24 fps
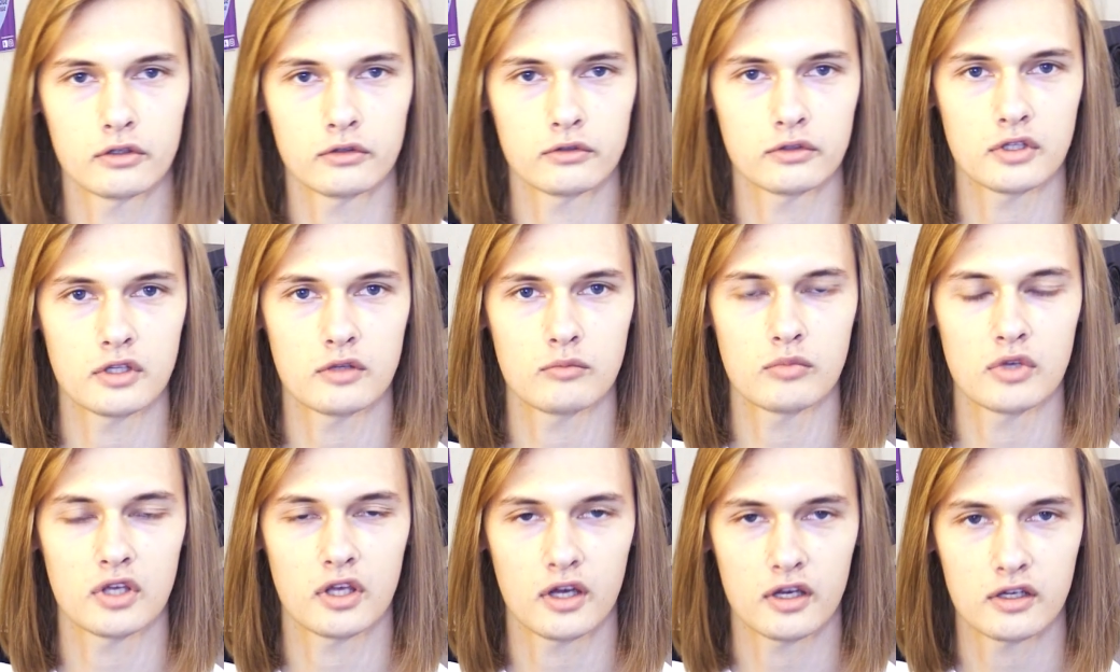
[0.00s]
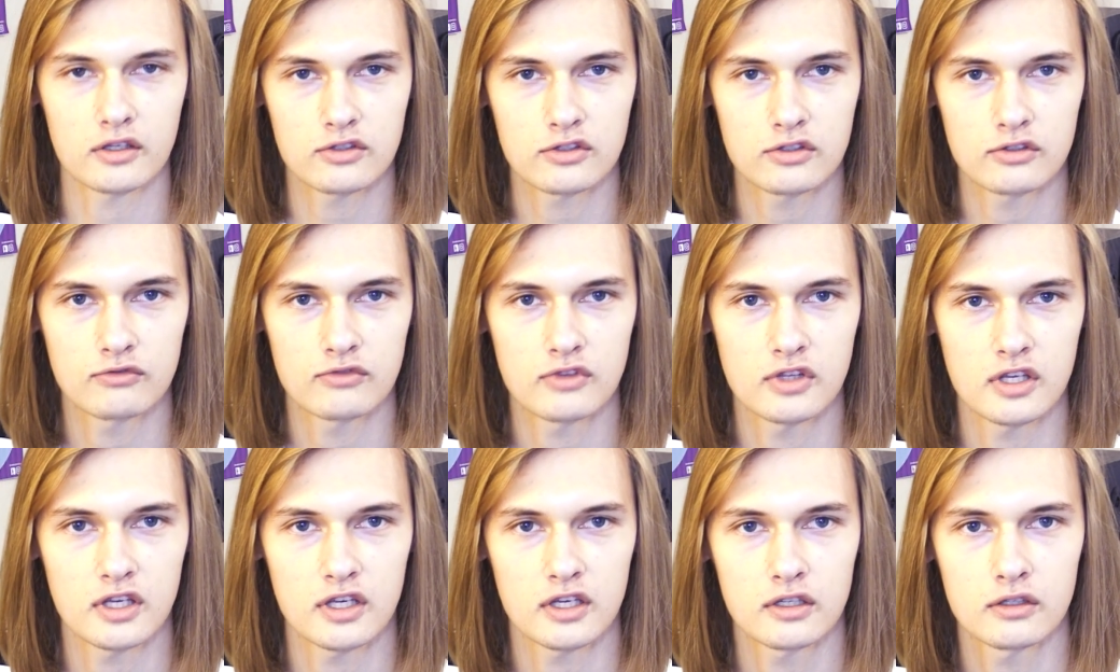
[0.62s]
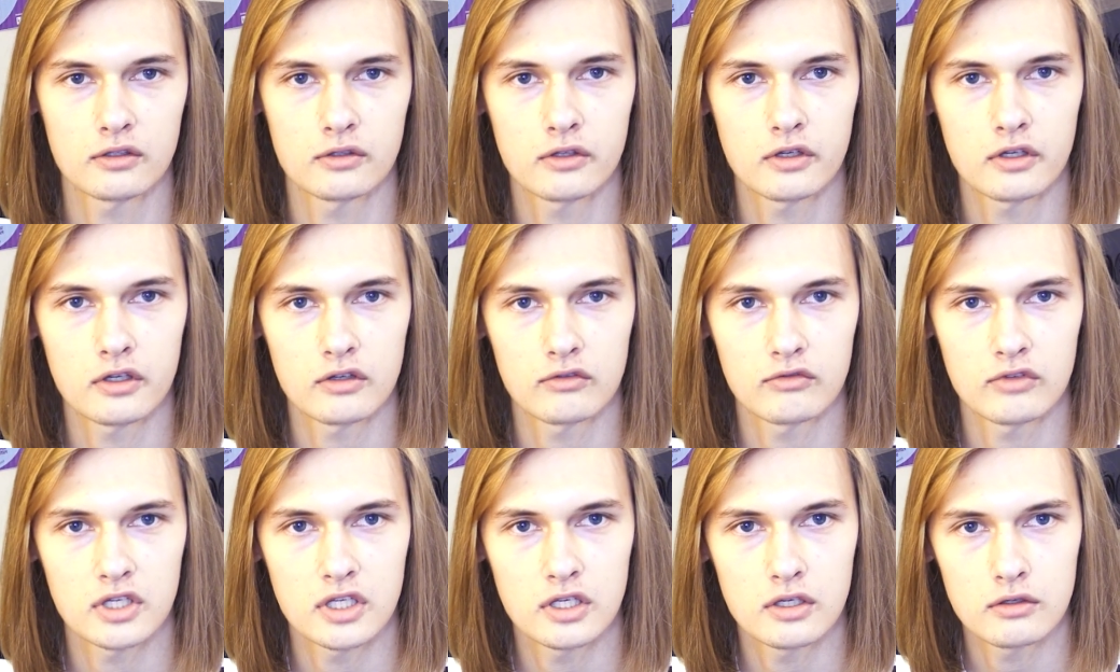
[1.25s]
only because of the
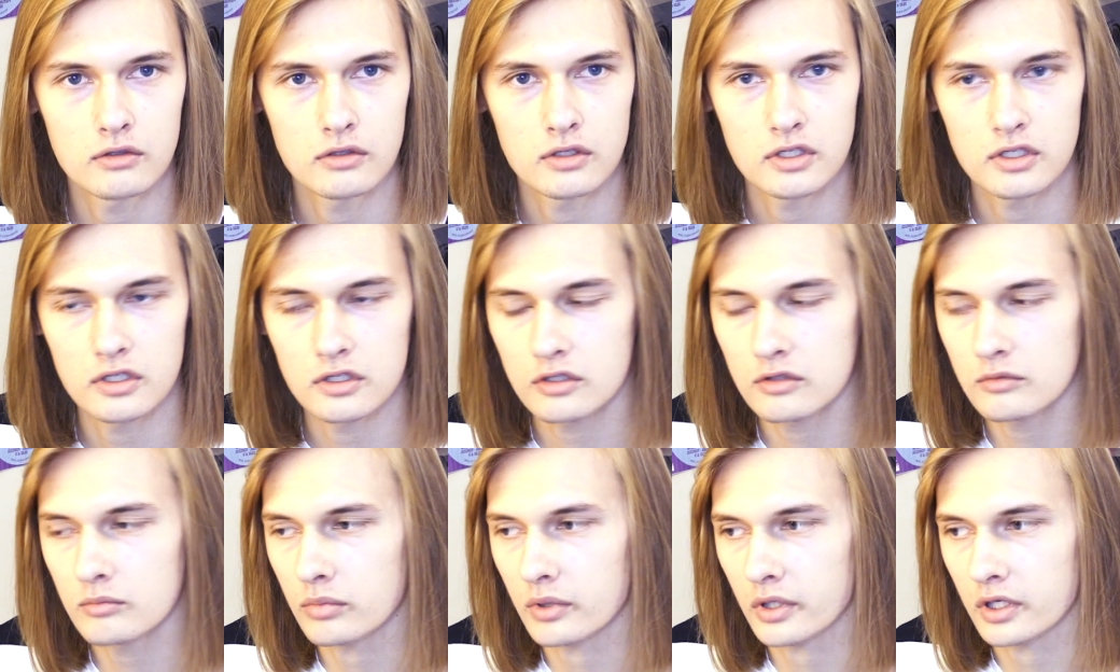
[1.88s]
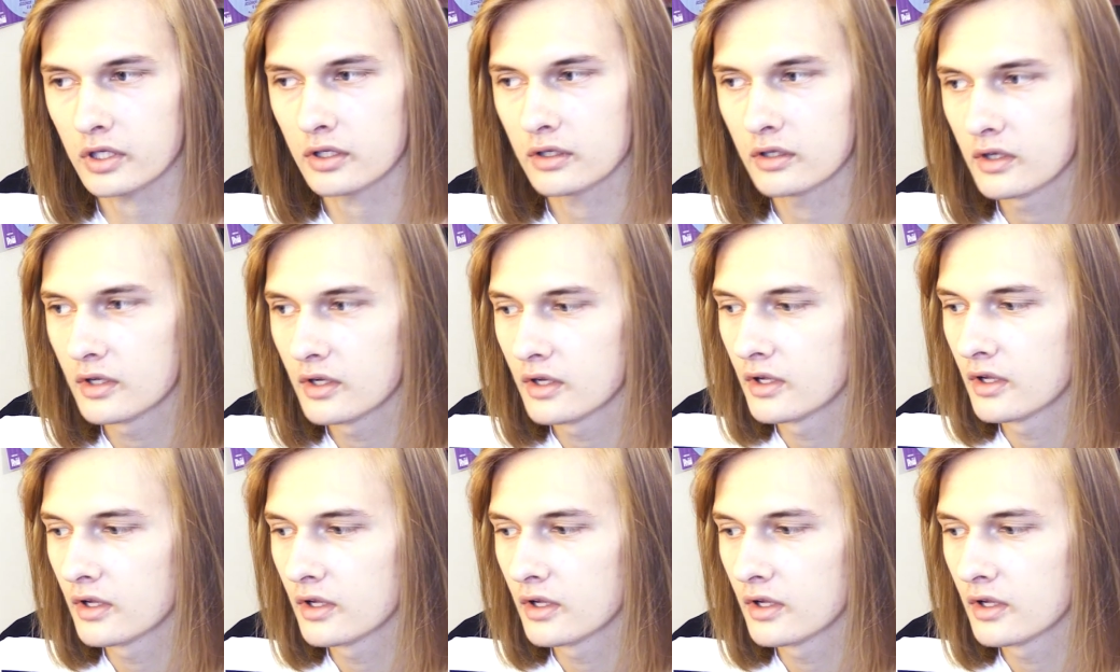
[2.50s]
analog video gear, but